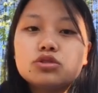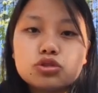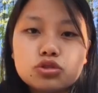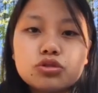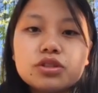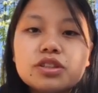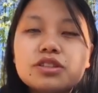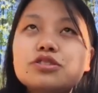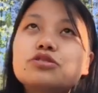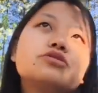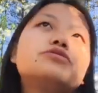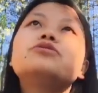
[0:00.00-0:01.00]
juniors
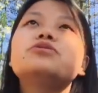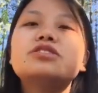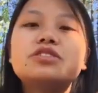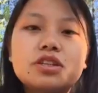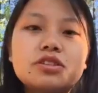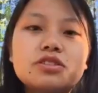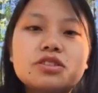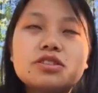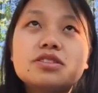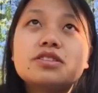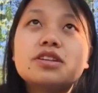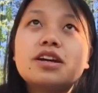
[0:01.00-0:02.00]
or future
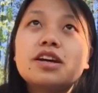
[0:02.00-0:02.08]
generations